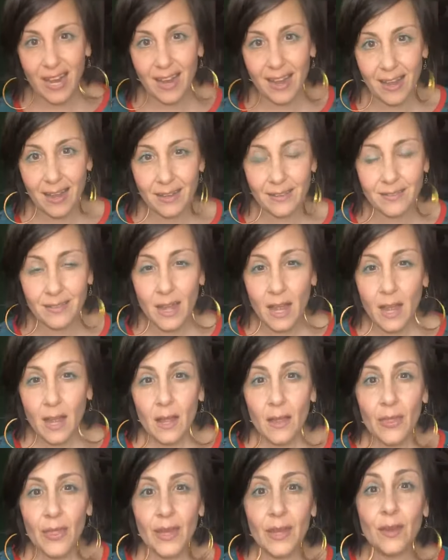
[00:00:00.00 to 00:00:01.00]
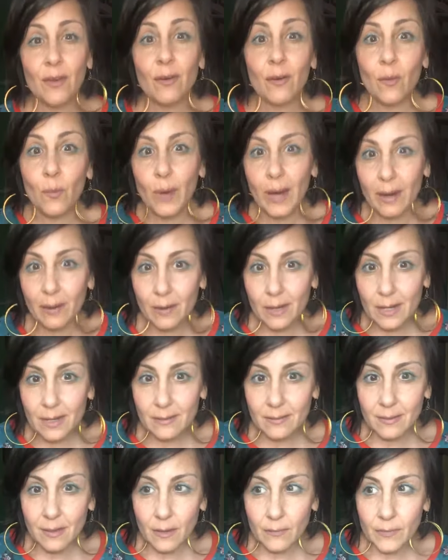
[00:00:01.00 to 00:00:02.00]
as that your
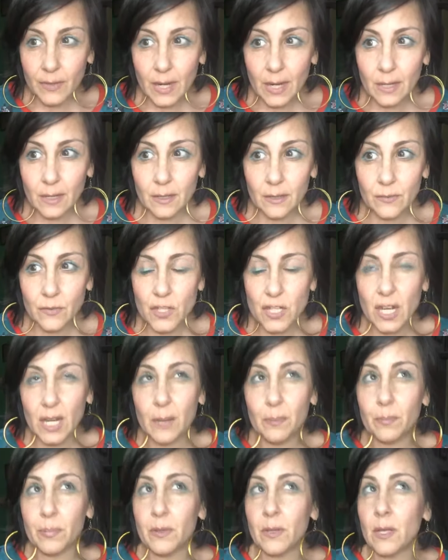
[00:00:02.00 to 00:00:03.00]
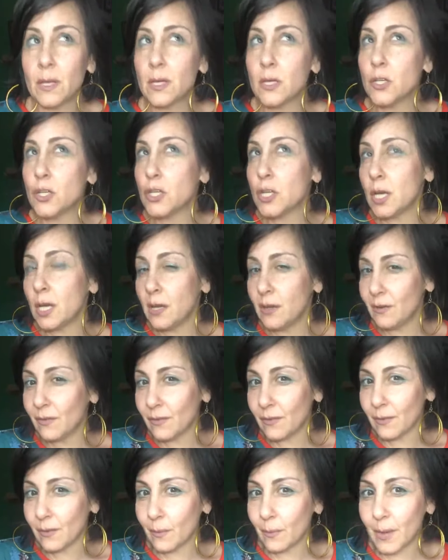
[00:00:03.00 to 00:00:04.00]
awareness of negative shape
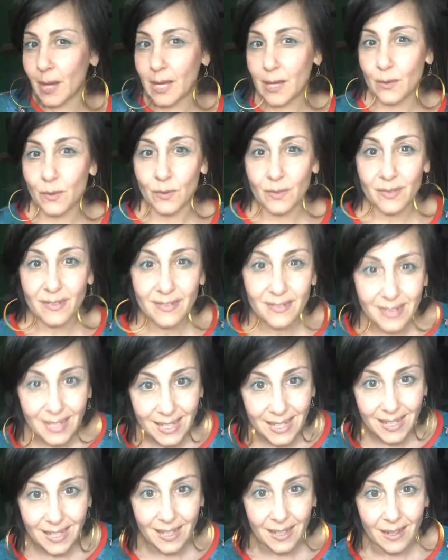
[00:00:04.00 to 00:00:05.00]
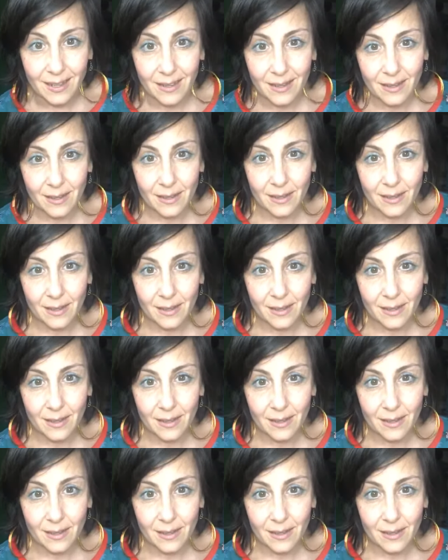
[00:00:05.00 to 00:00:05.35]
changes the way you see,